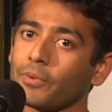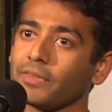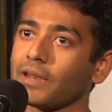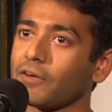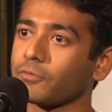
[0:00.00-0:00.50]

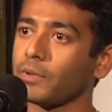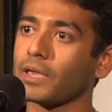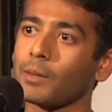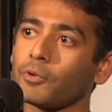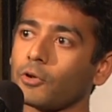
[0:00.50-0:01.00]
and then after we
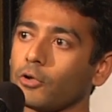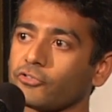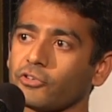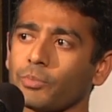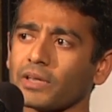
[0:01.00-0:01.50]
became
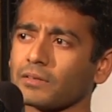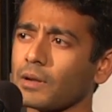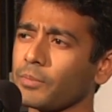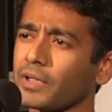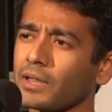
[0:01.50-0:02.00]
adults, she picked it
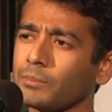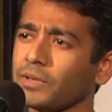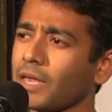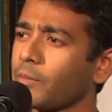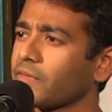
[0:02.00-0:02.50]
up again,
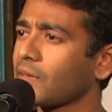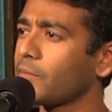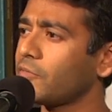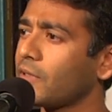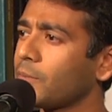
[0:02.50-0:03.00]
became
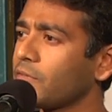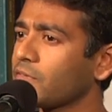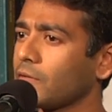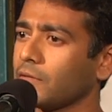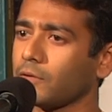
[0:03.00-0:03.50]

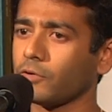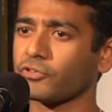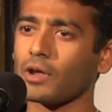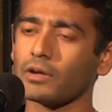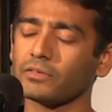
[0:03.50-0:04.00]
semi-famous. Little
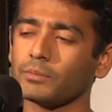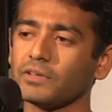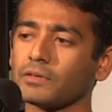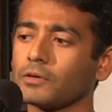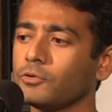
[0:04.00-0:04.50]
shout out to
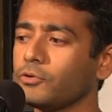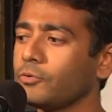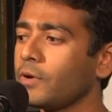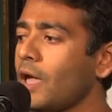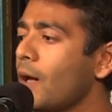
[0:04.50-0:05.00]
Anindya Kundu.